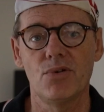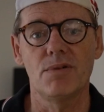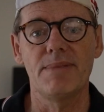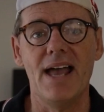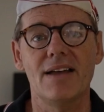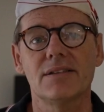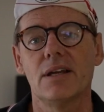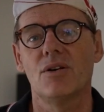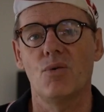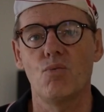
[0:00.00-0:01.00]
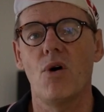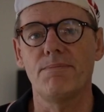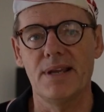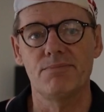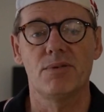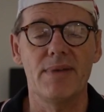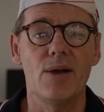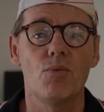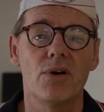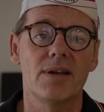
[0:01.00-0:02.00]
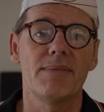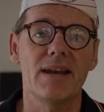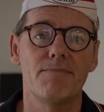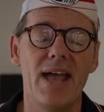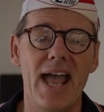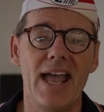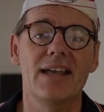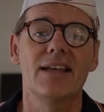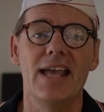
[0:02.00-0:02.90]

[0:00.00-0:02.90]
more about what people may want about a bag,